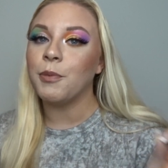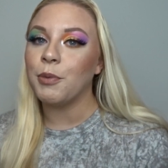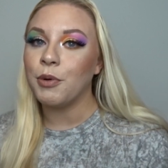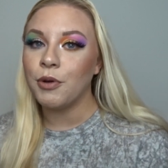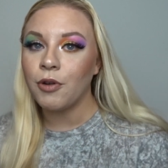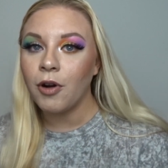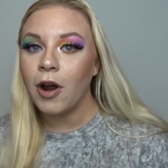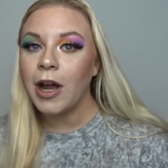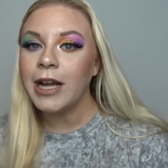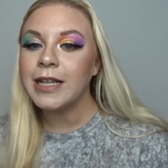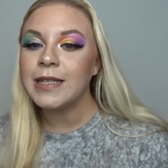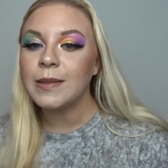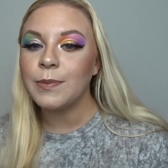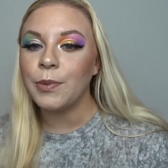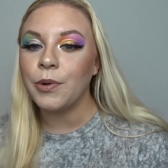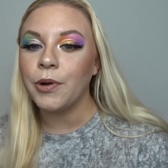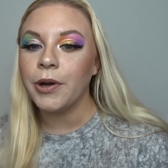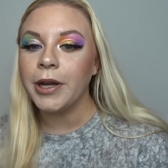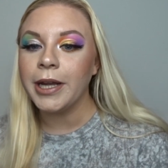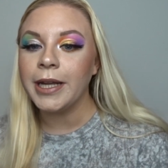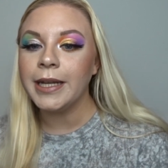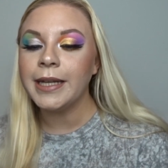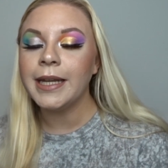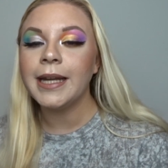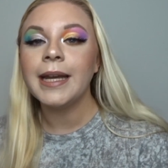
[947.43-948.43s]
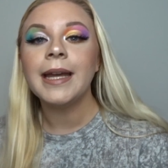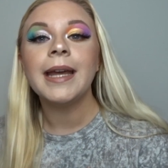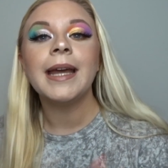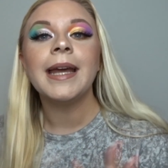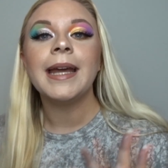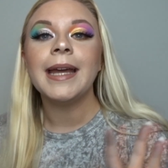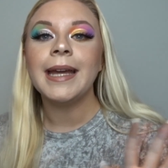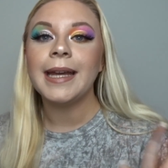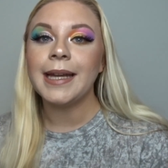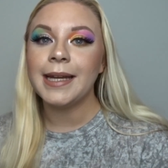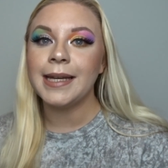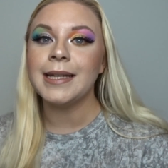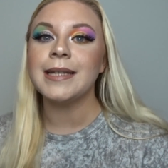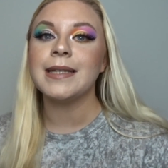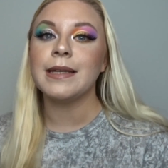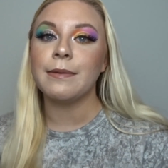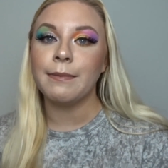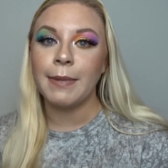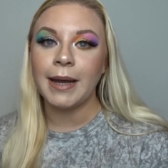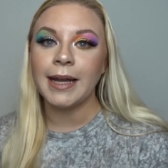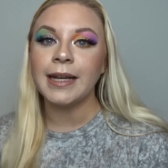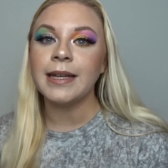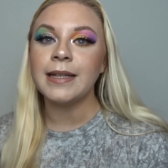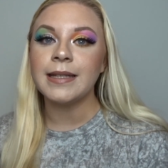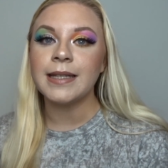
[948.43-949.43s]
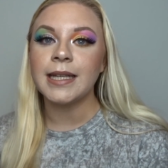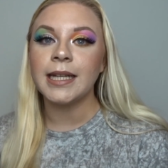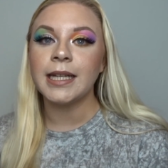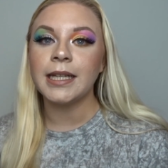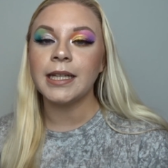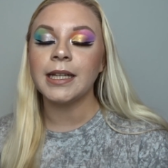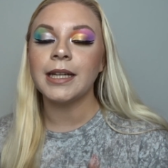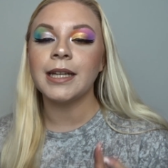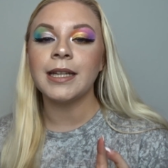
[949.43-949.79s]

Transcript: price point is amazing.